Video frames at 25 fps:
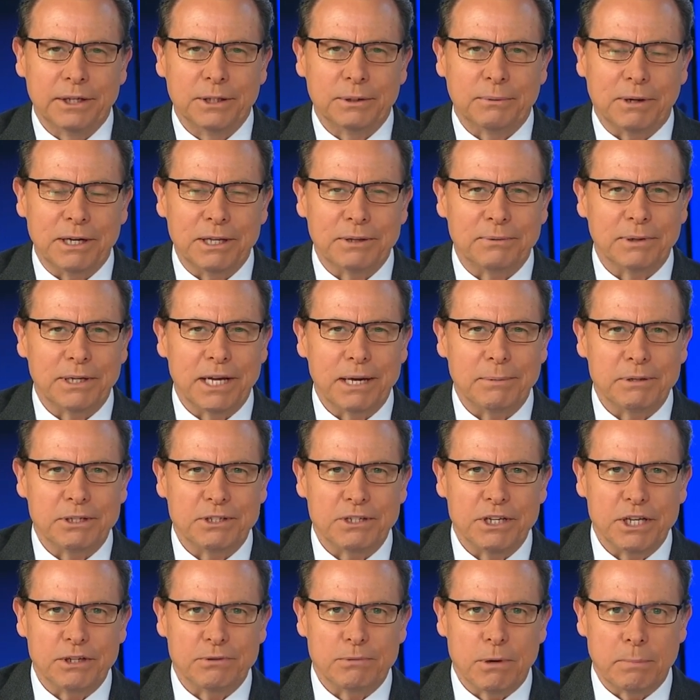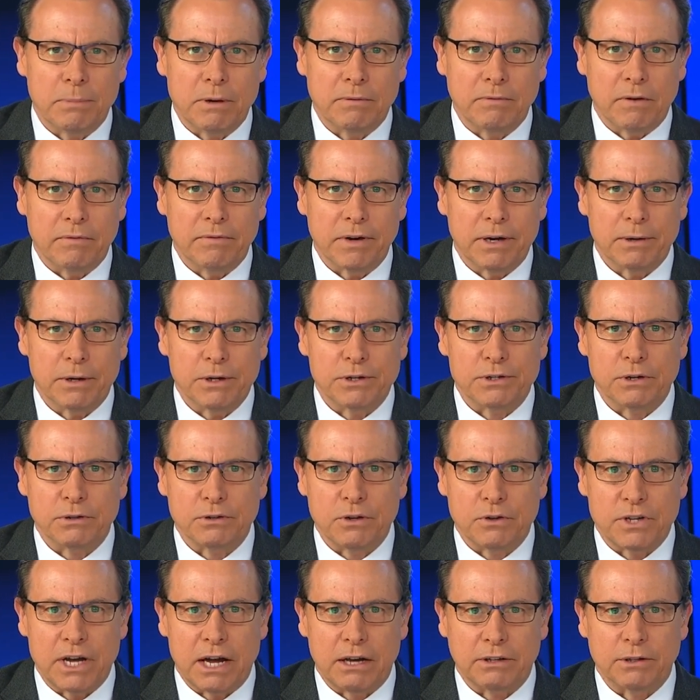23 ABC's Ruby Rivera
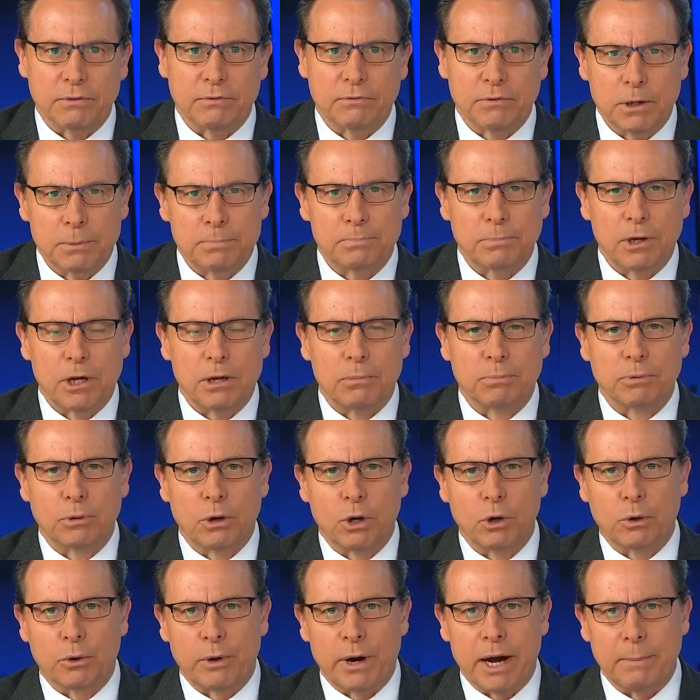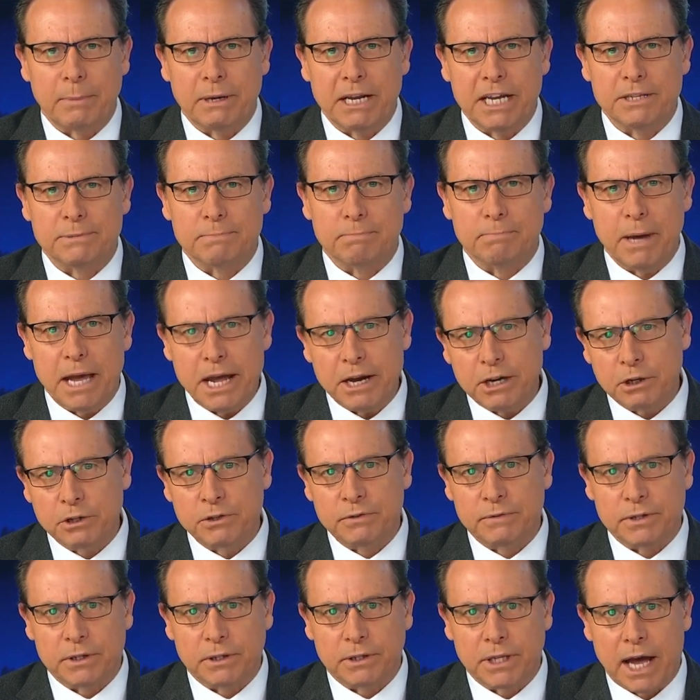shows us how the football program at East
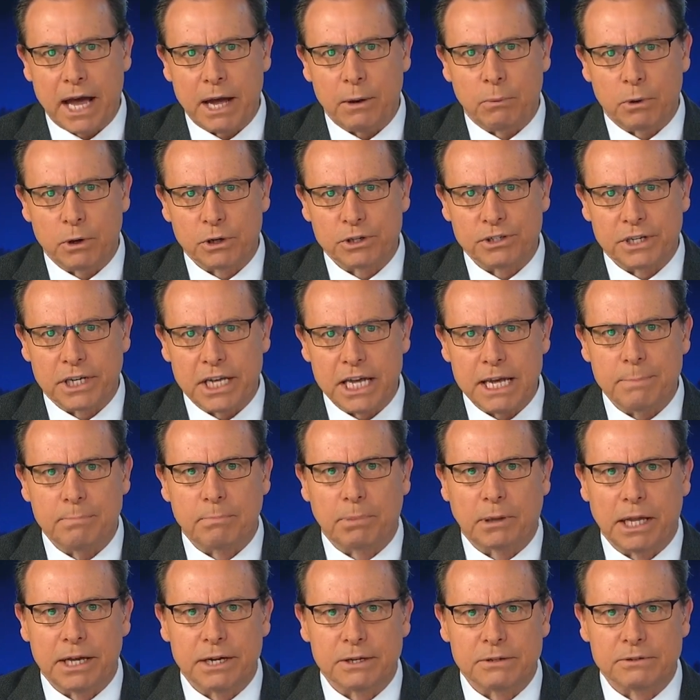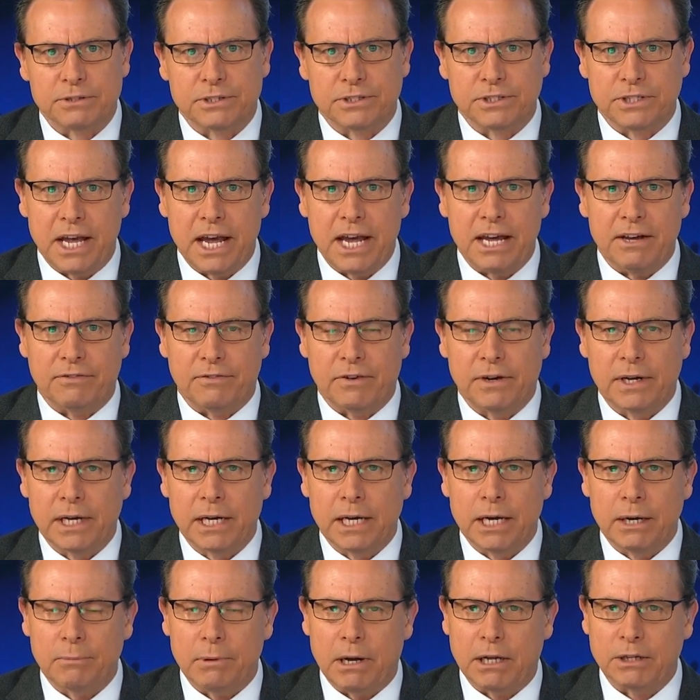Bakersfield High works to keep players safe
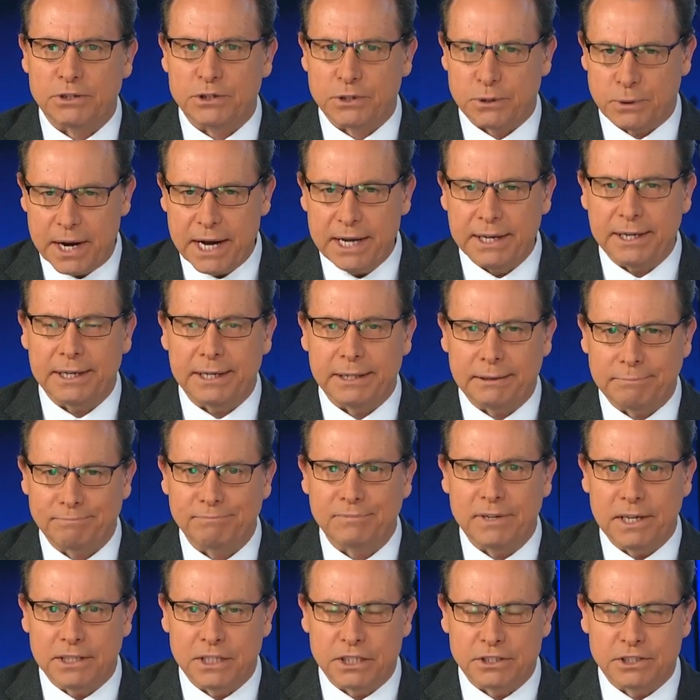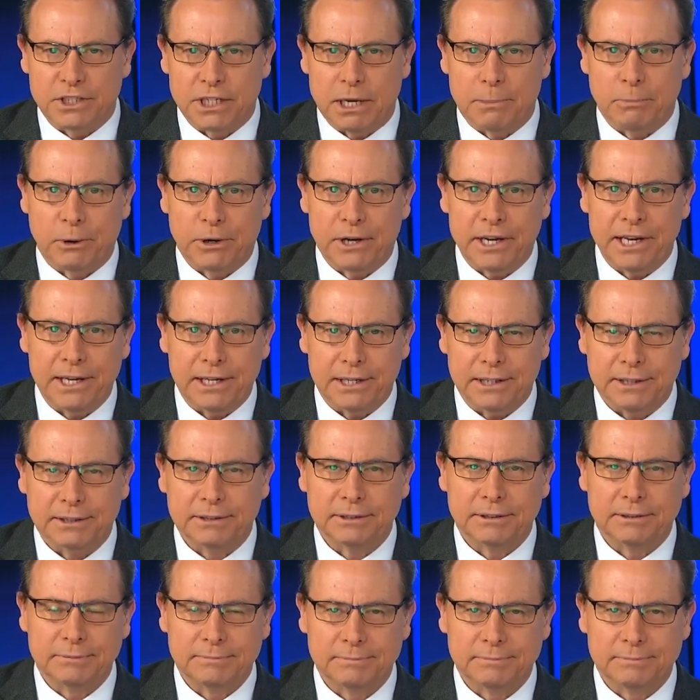while training in the summer heat.